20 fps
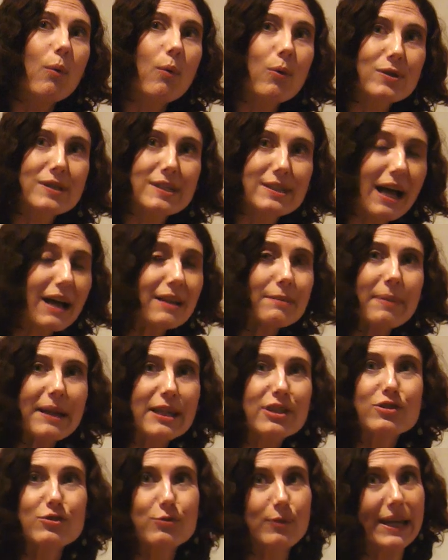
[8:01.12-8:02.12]
was not by
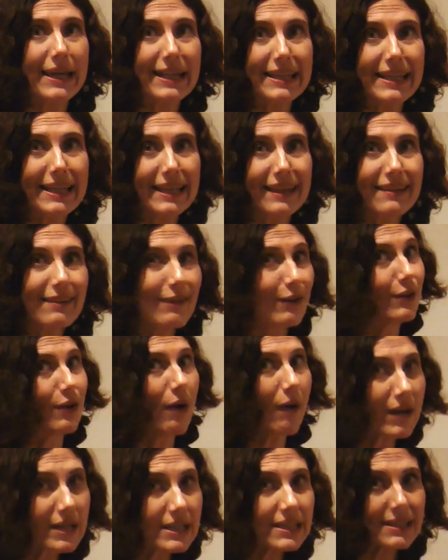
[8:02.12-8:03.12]
training an
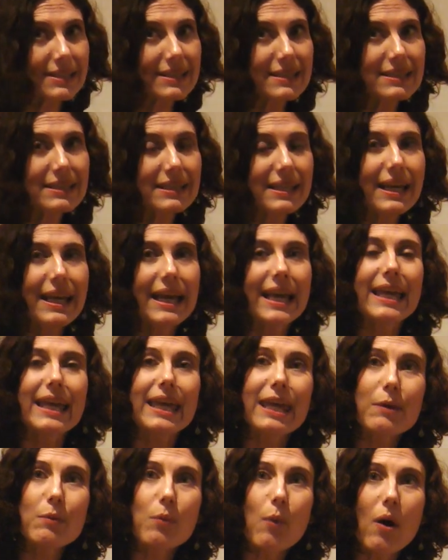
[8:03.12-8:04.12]
artist.
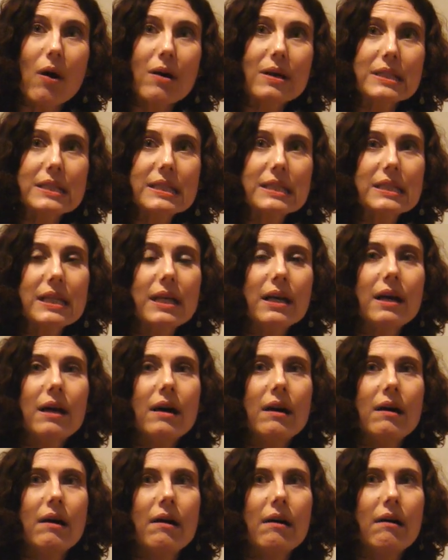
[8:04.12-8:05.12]
He was
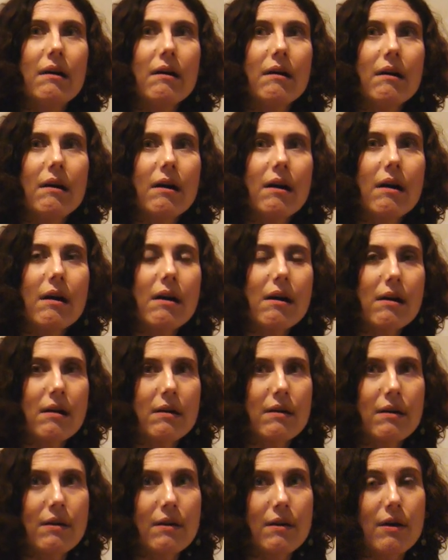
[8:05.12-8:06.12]

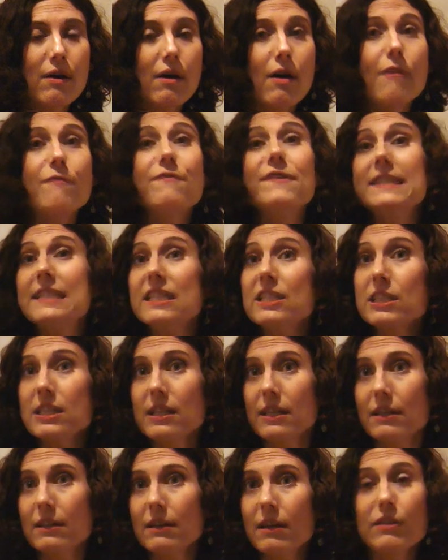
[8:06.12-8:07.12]
a
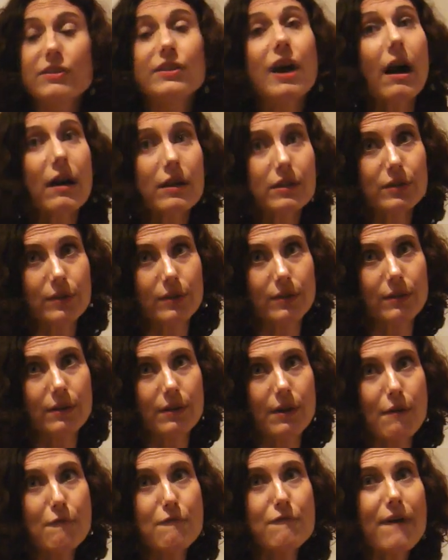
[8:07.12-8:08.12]
physician, a doctor,
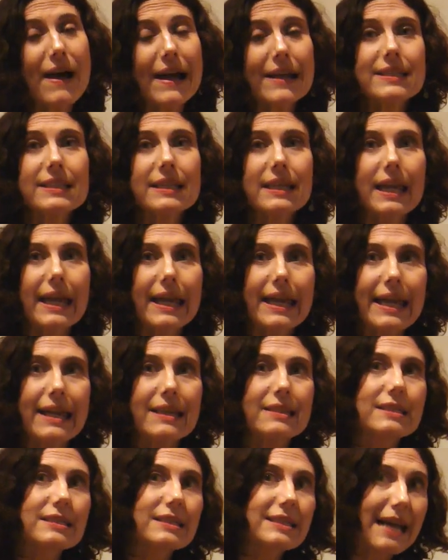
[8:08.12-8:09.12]
fighting
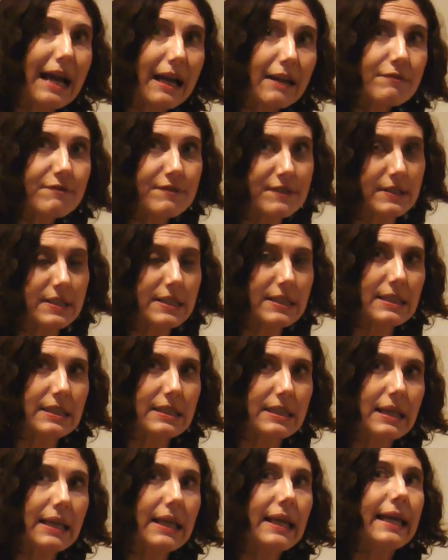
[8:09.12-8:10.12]
against typhus
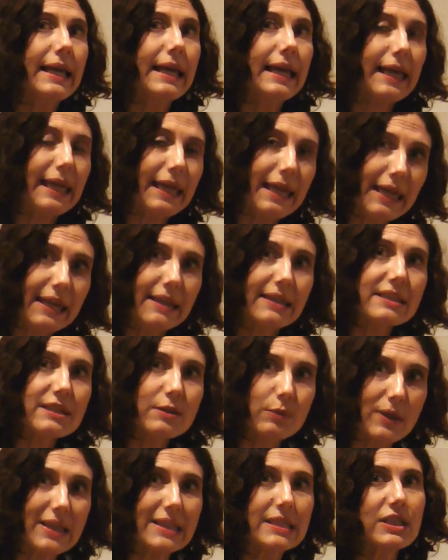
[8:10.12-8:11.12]
in
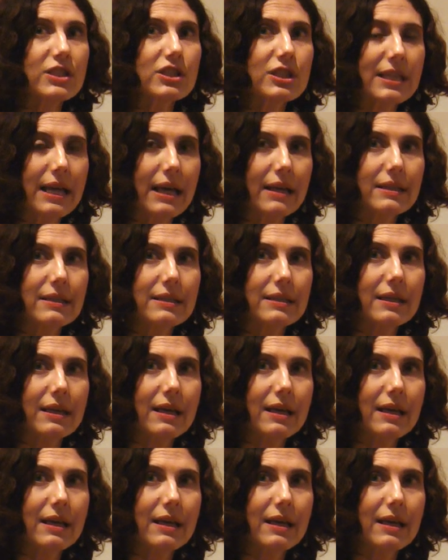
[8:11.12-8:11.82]
Theresienstadt.